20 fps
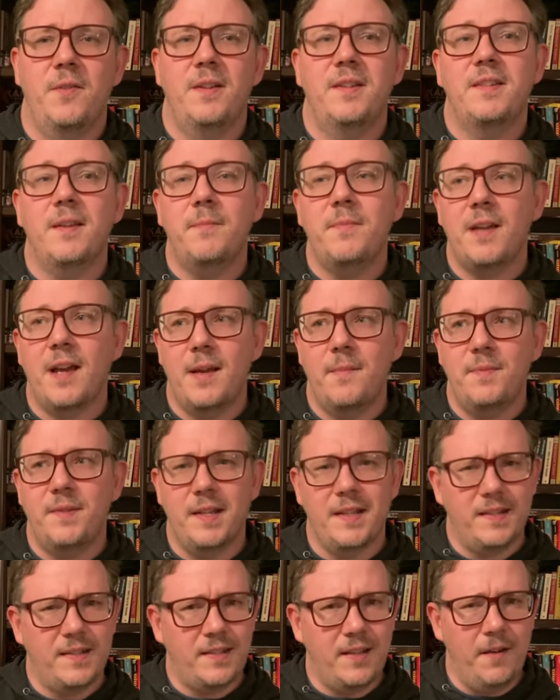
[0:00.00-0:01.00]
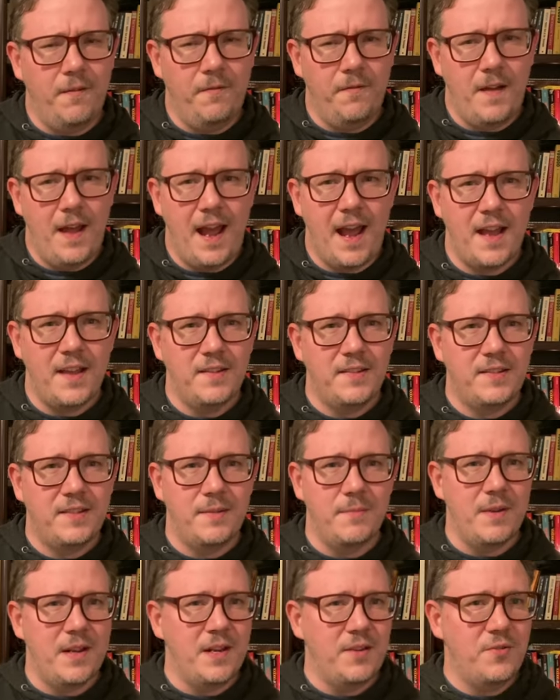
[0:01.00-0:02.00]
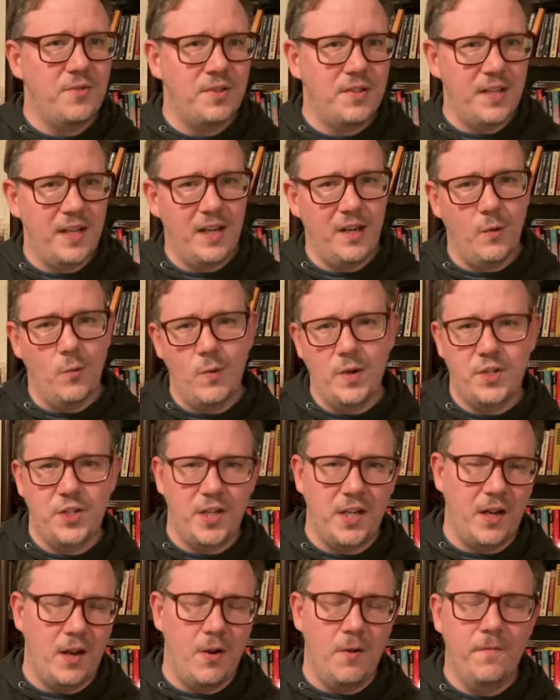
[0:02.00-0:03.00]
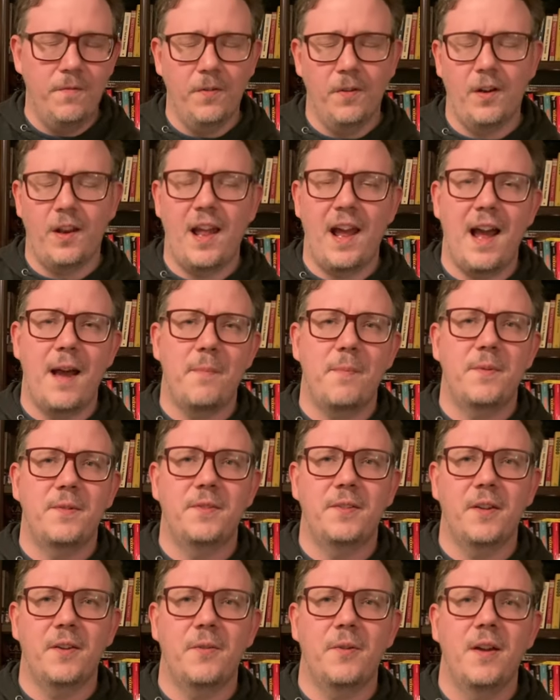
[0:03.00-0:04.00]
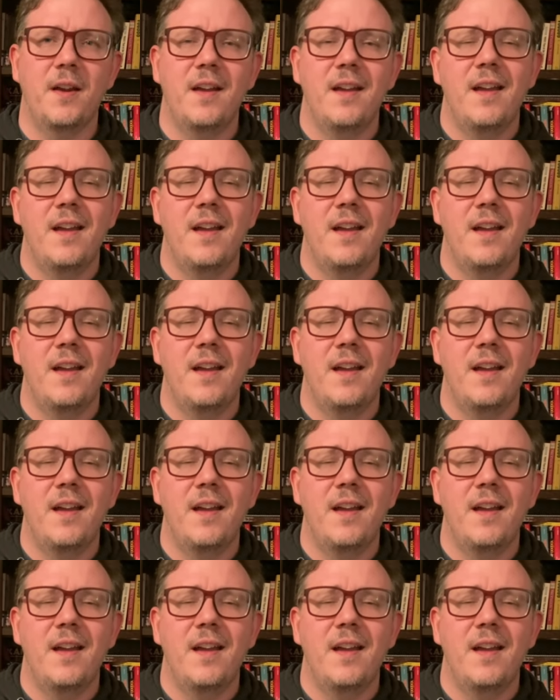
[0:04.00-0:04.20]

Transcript: And sometimes that stuff has some interesting witchy overlap. So